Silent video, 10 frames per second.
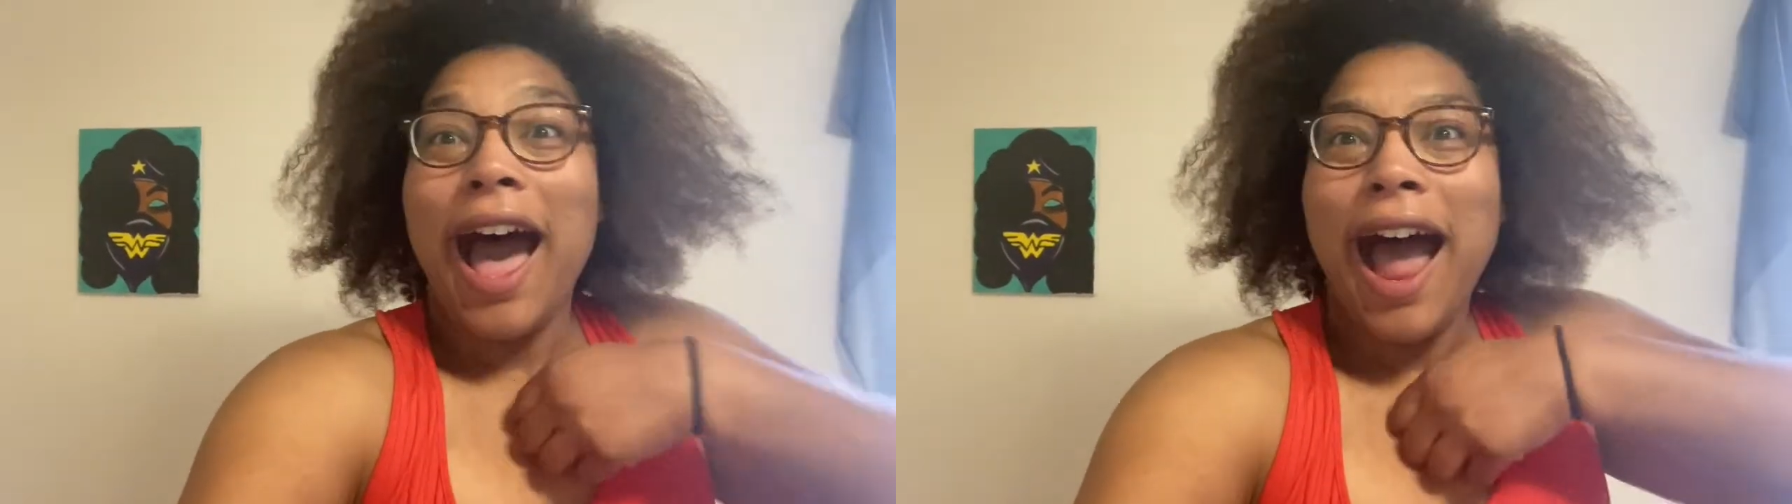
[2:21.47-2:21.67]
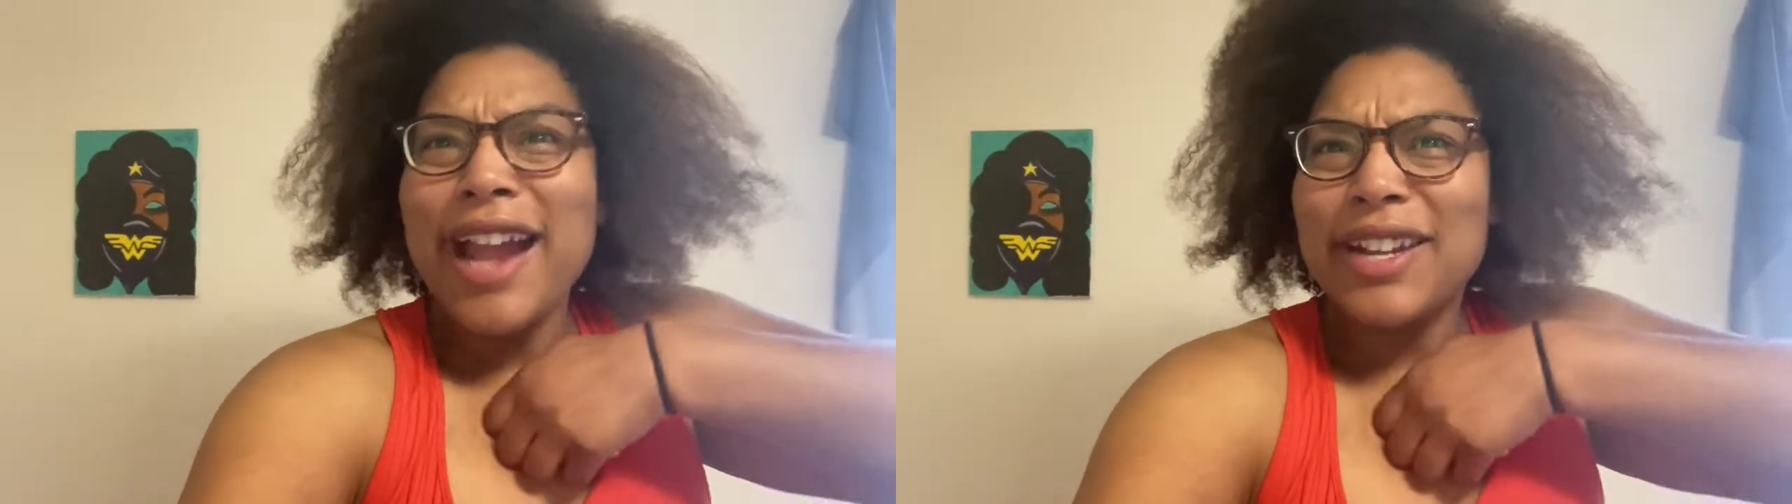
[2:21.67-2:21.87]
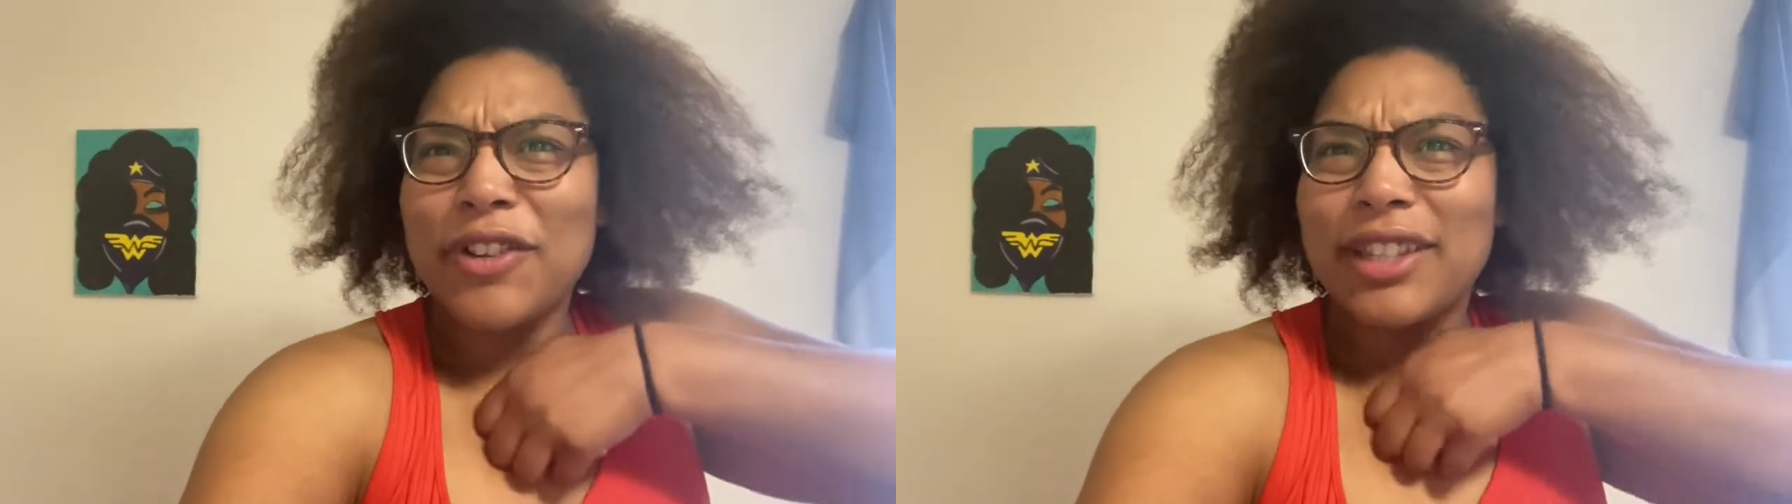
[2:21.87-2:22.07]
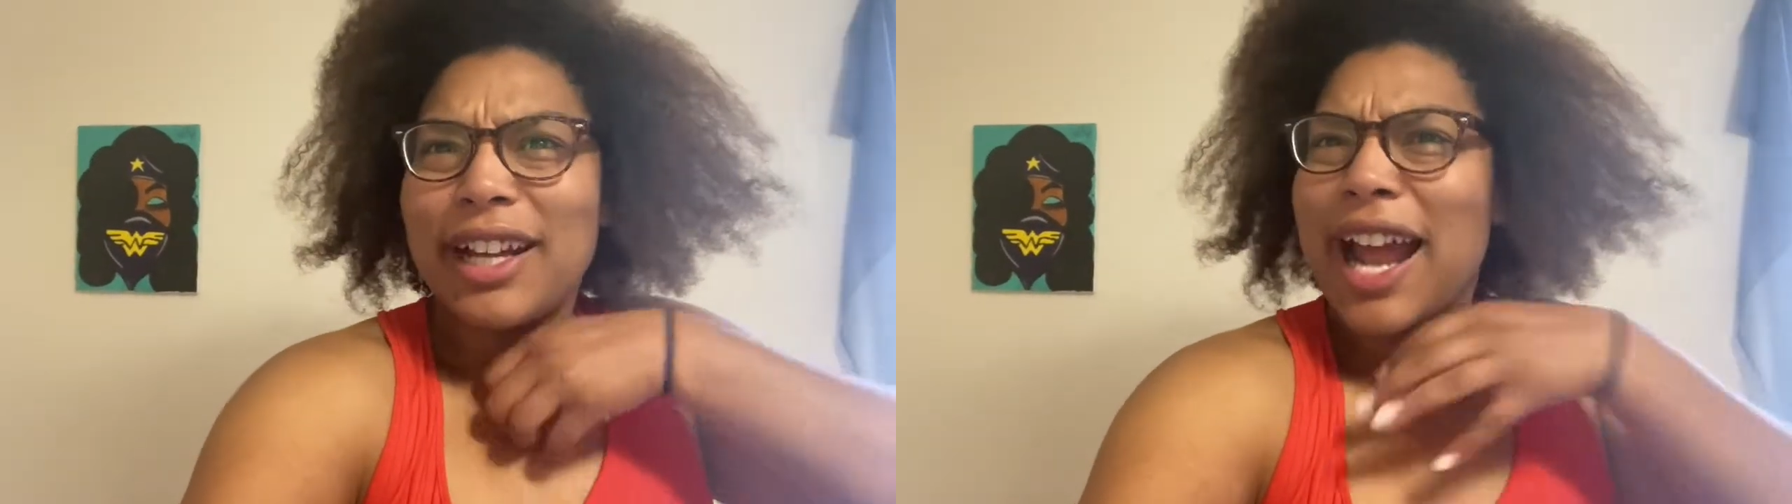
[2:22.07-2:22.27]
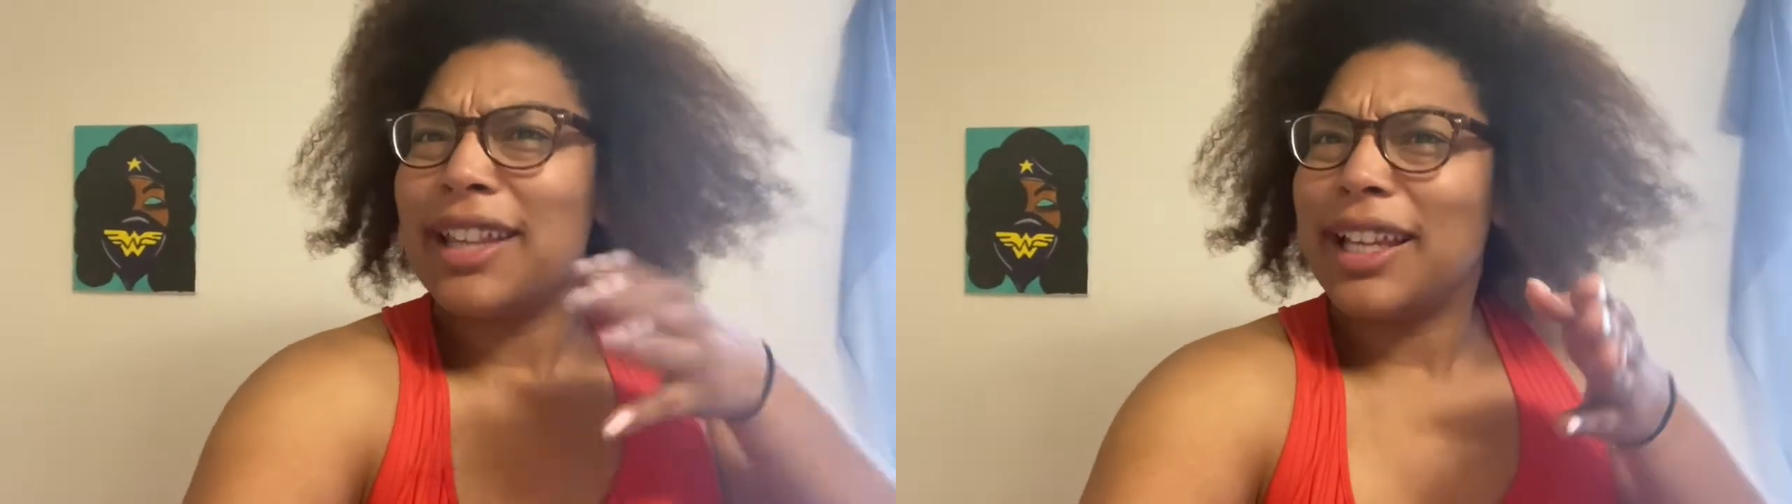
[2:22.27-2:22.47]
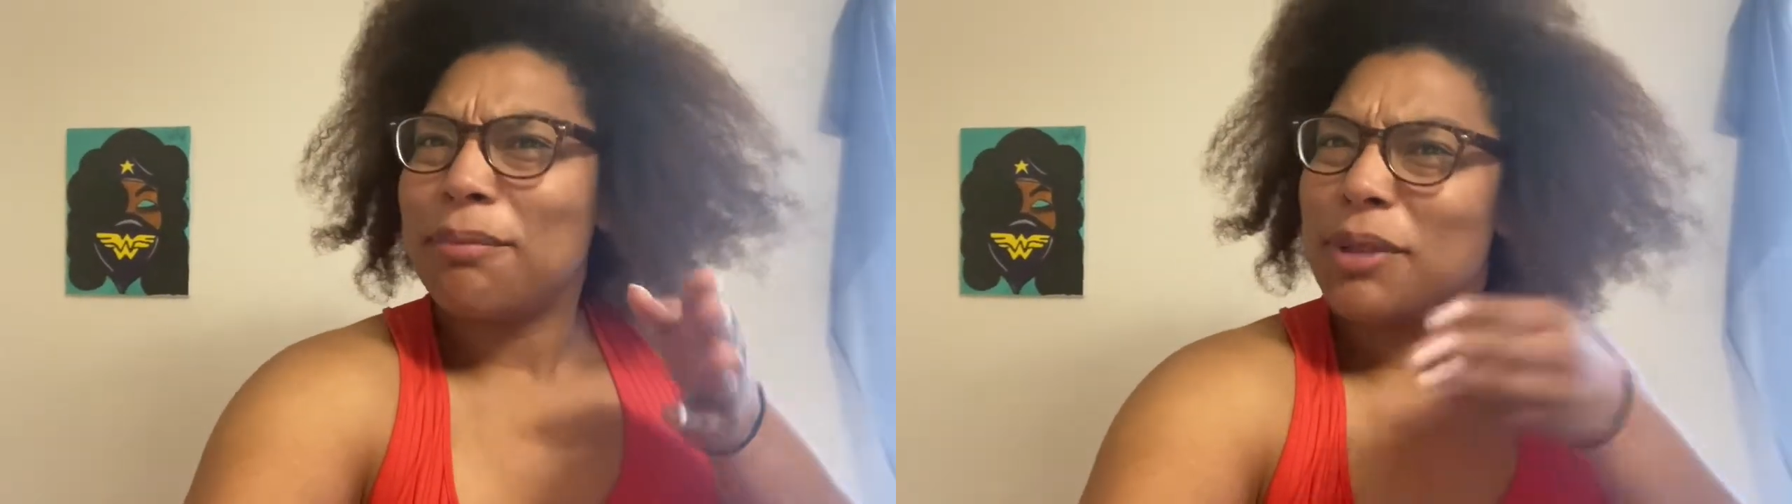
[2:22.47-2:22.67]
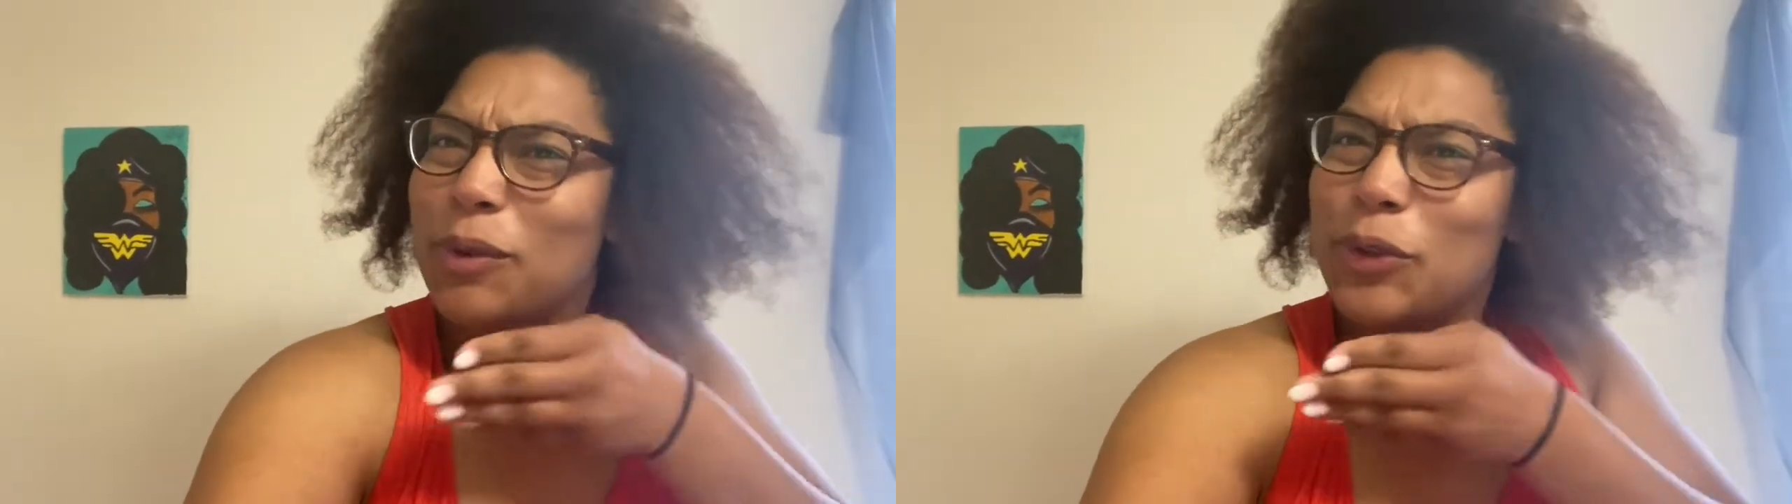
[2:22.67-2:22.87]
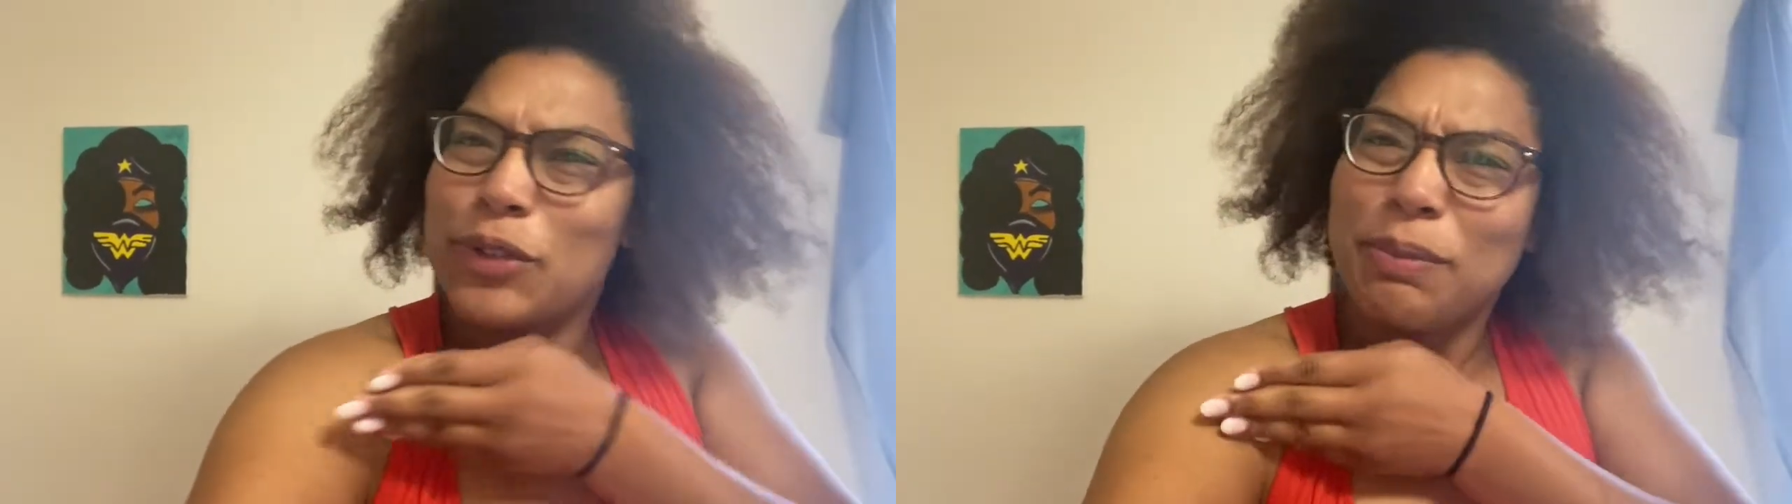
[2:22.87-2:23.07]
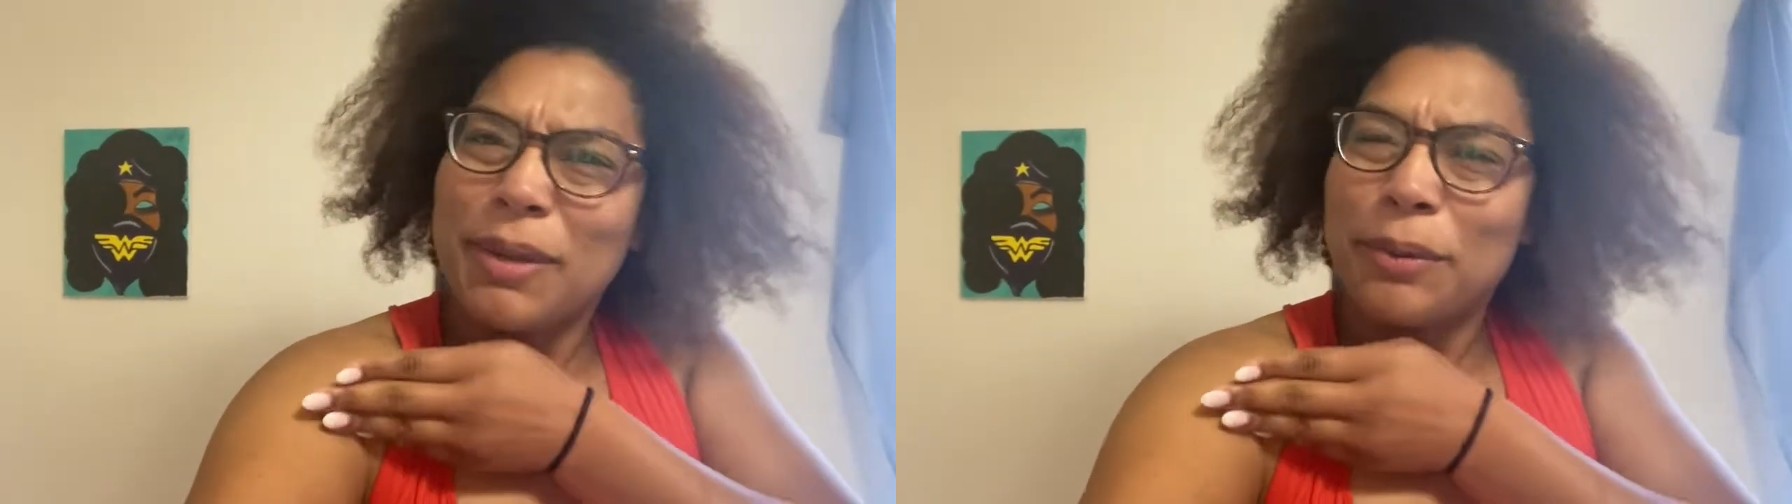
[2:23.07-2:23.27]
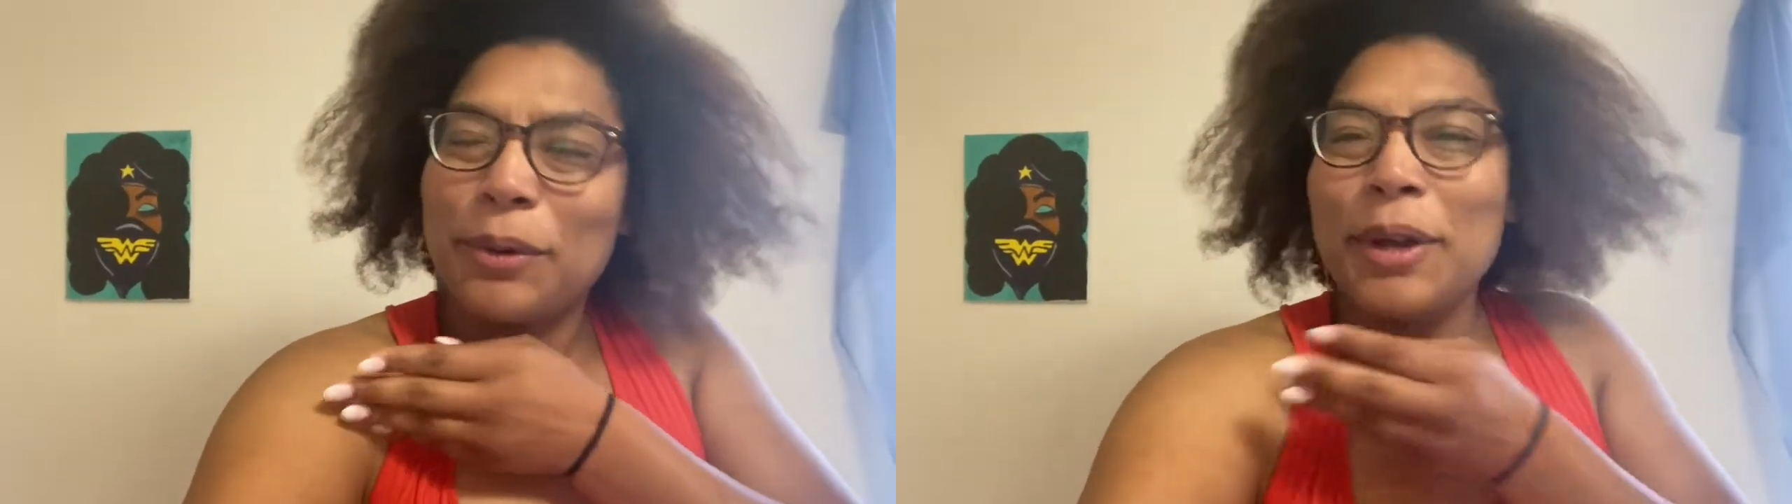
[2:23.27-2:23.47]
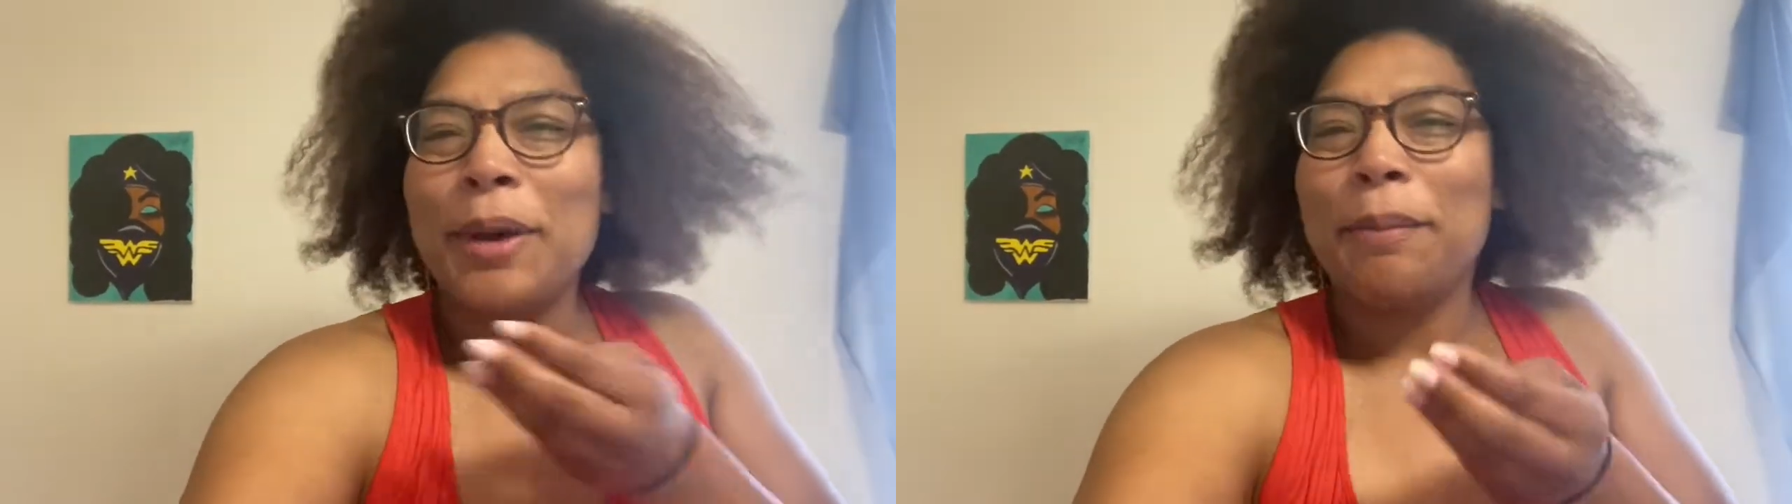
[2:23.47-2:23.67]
I never thought I'd like be one of those people,